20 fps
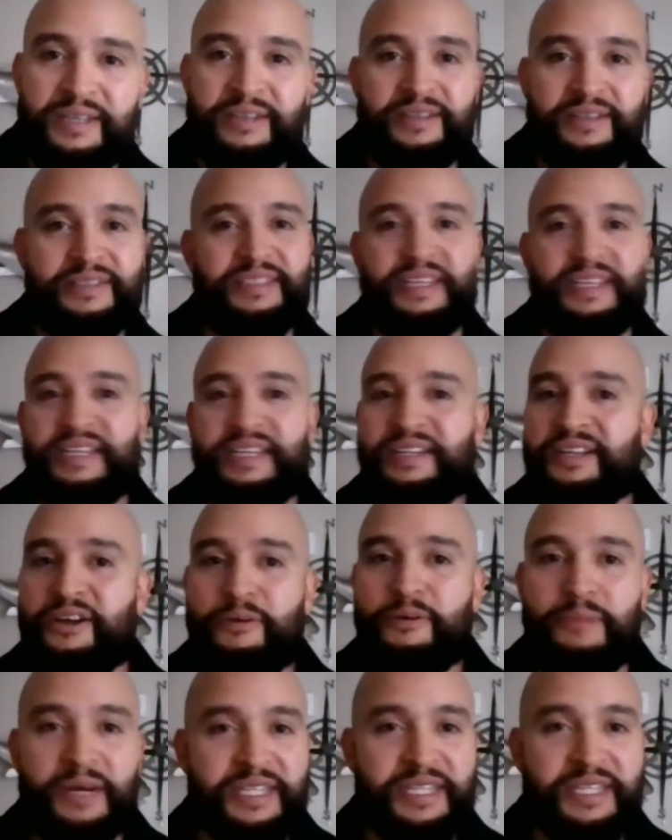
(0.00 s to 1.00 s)
It's an
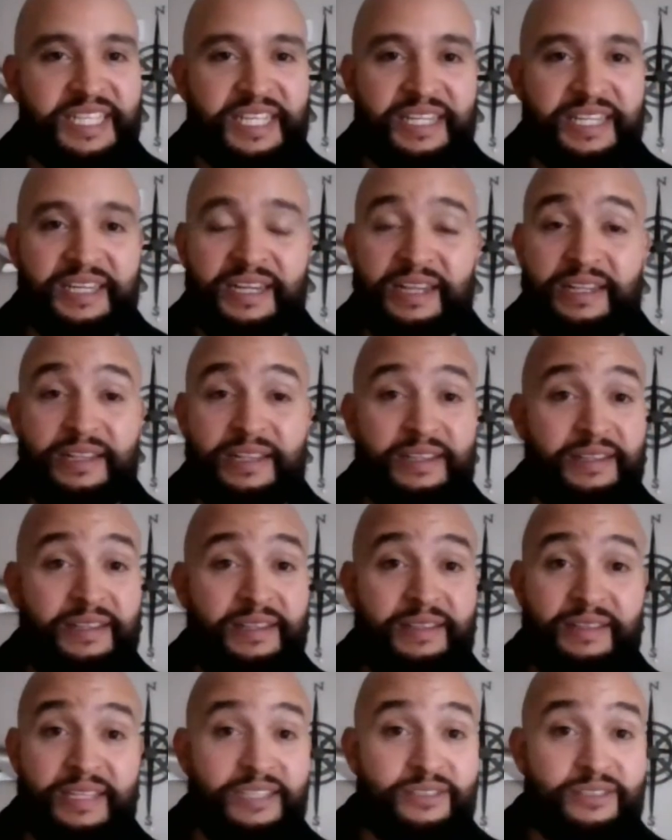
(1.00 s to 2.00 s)
indigo bunting. And
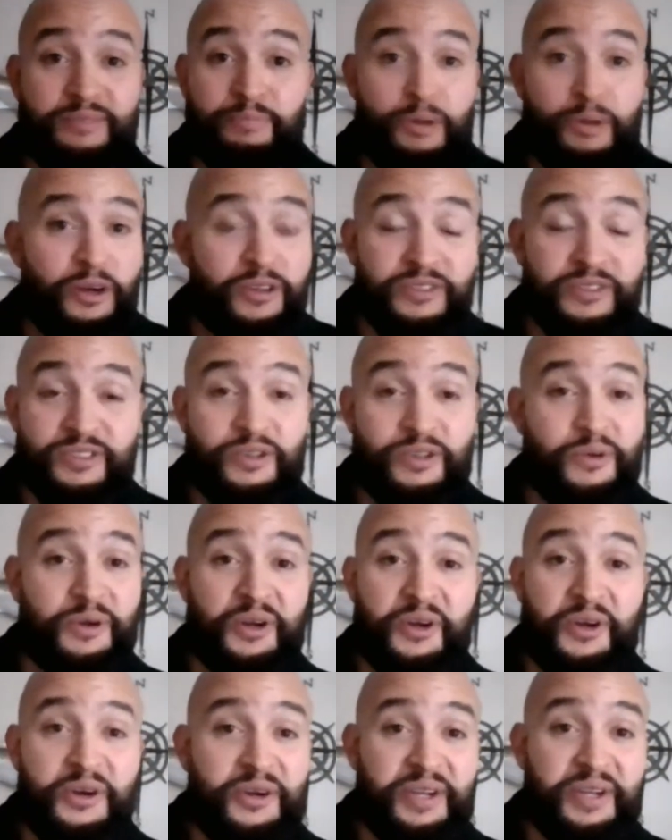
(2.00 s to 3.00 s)
these birds don't
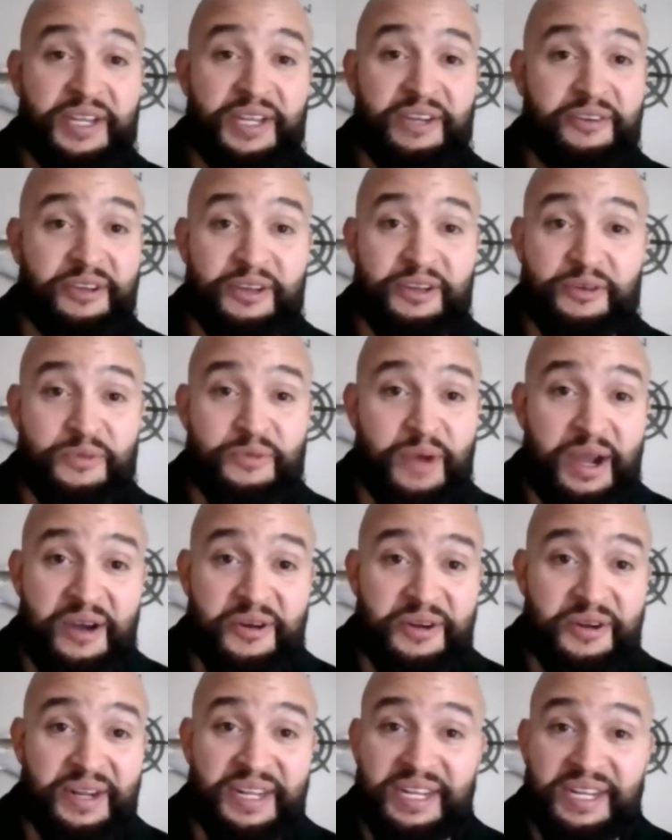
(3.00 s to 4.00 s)
occur here
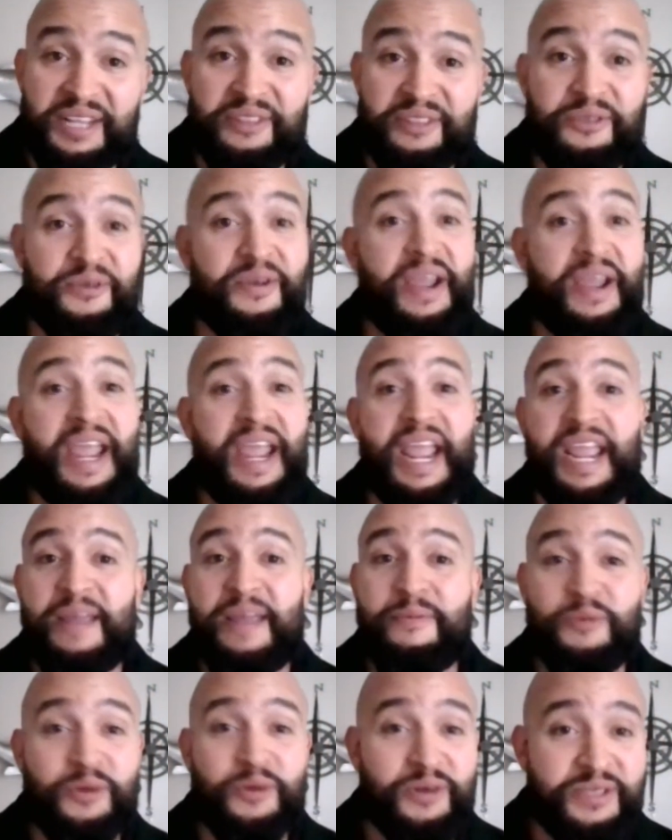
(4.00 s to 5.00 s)
year-round, and yet they're
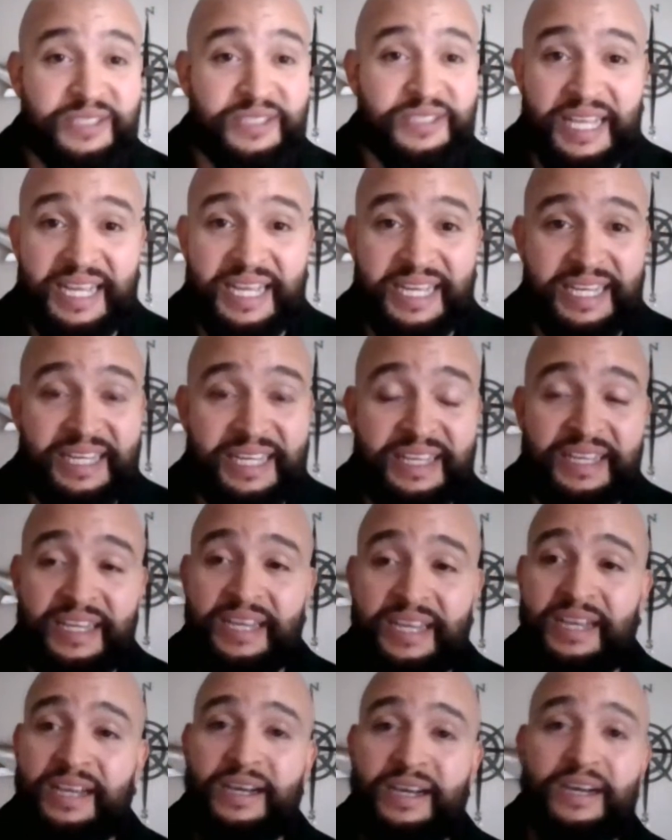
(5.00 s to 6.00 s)
able to say
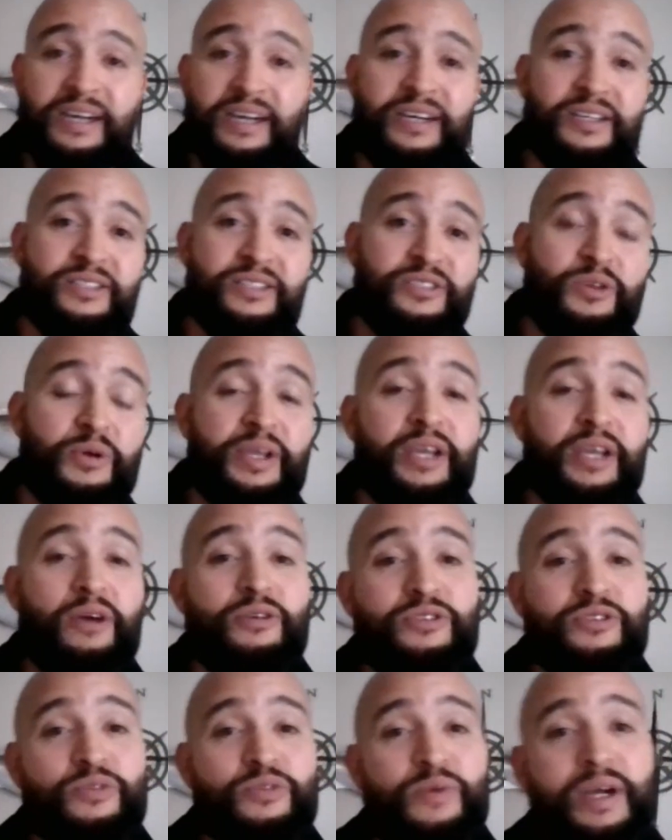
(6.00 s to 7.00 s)
it. So he
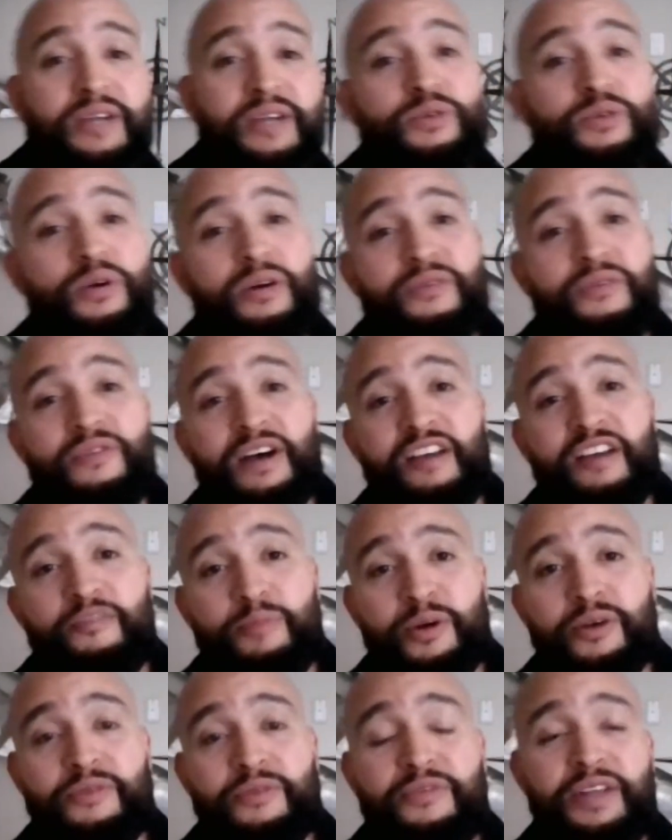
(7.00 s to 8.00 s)
goes around to our 5
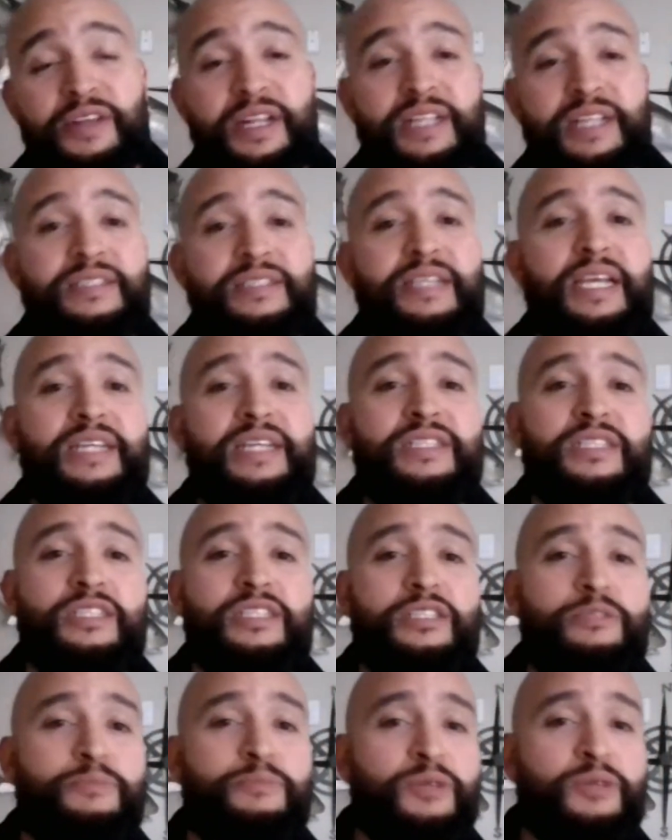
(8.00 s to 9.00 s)
bird feeding
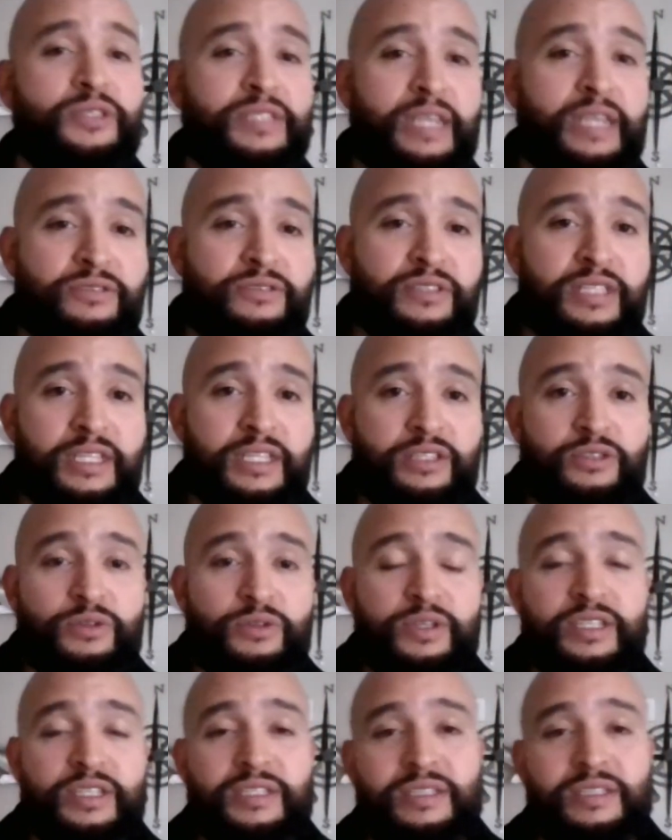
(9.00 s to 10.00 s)
stations, puts out
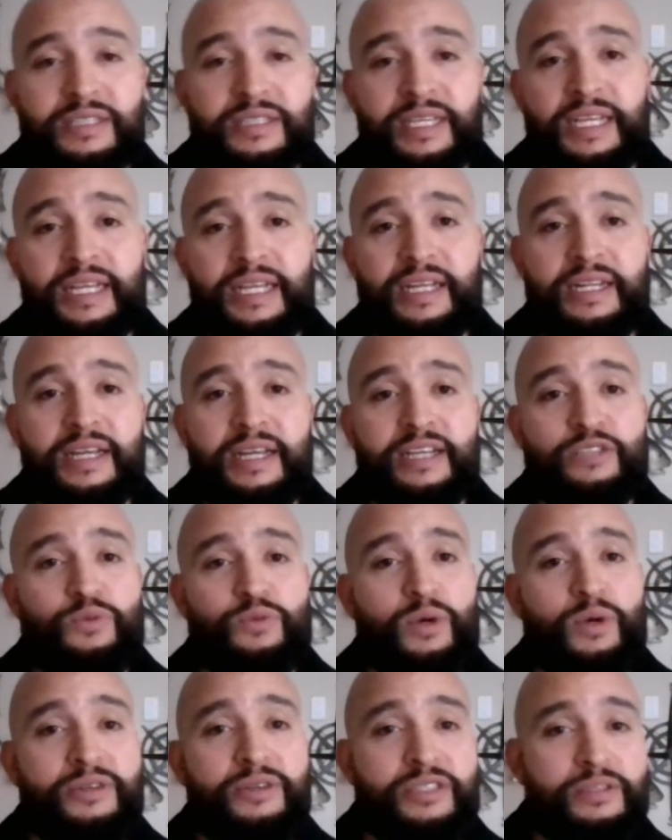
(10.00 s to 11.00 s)
citrus, seed, as
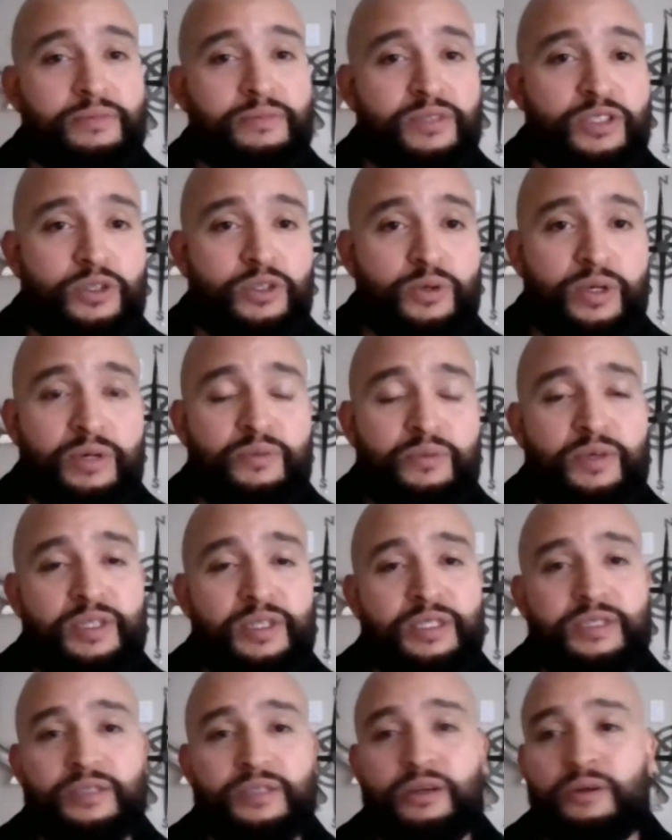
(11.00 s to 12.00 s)
well as some suet,
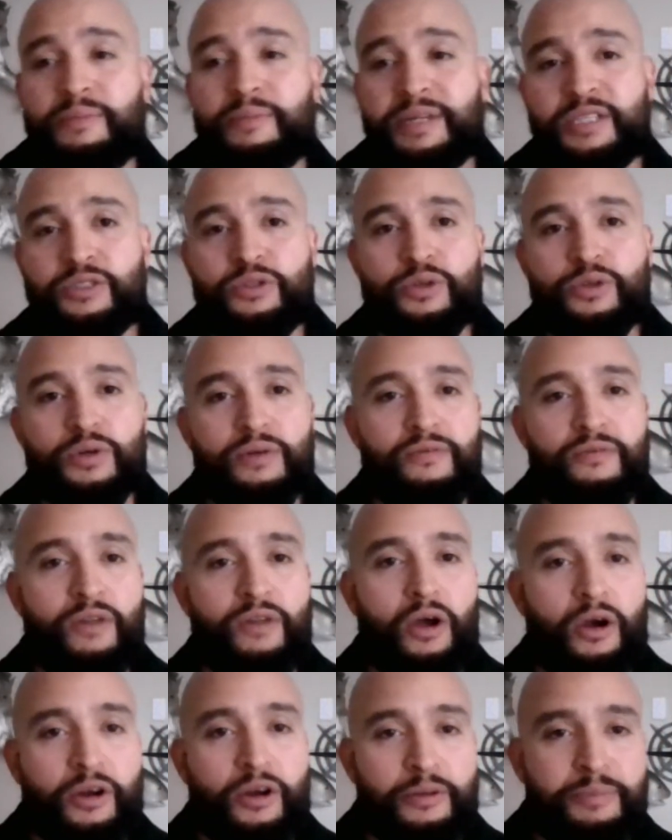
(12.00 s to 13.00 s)
which is our mixture of
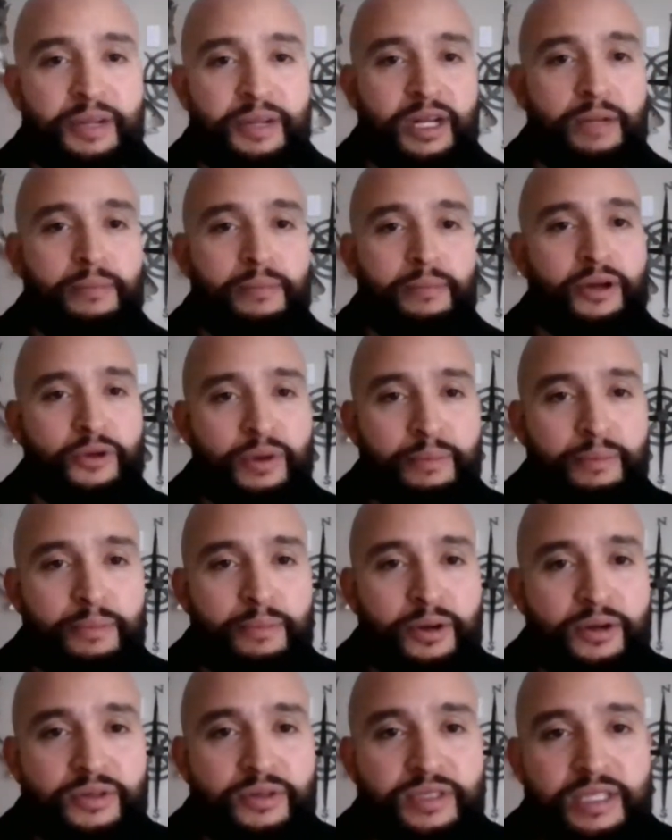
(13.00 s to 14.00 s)
lard, peanut butter, and
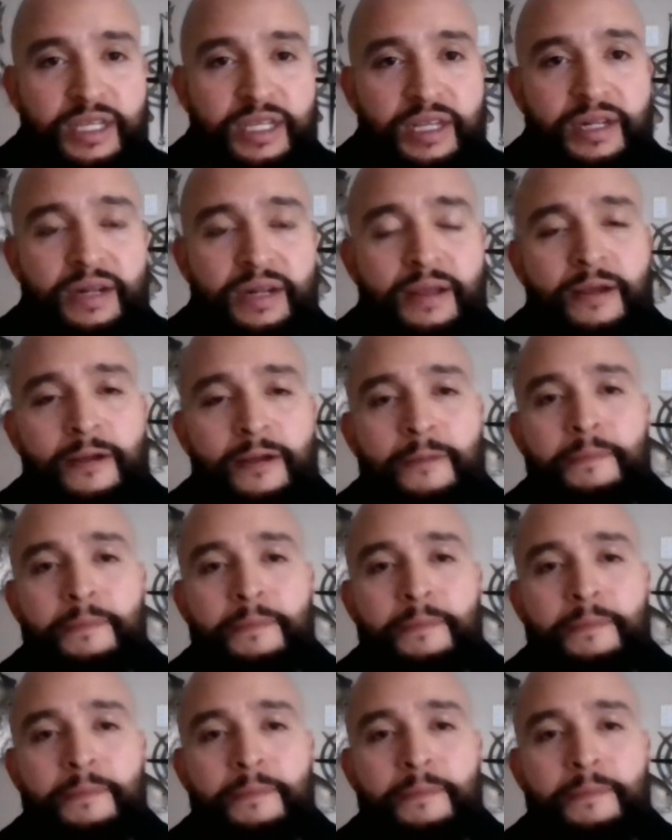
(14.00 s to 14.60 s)
bird seed.